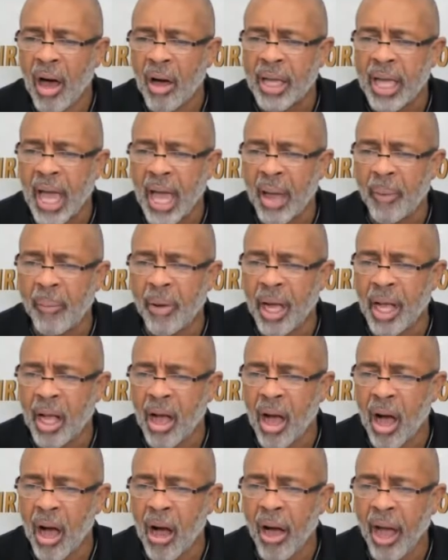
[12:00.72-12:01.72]
Okay, here we
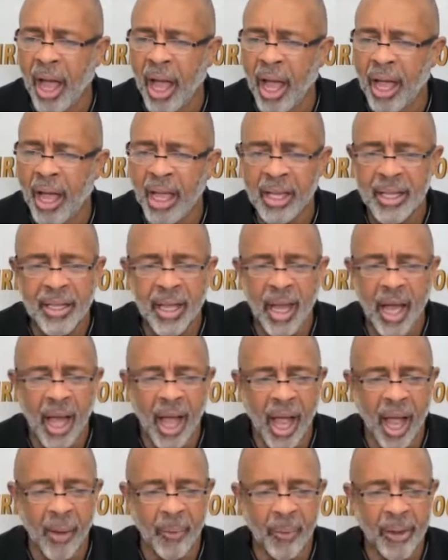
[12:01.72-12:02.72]
go.
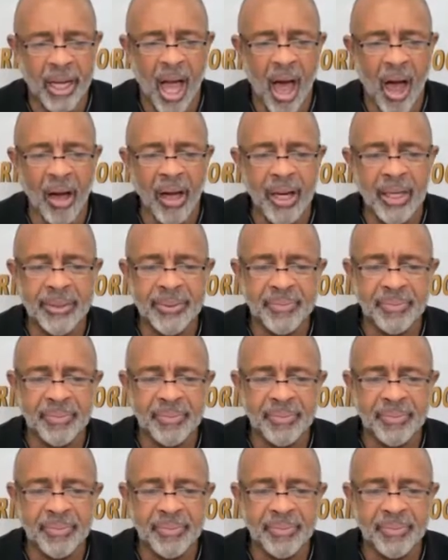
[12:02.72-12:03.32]
Here we go.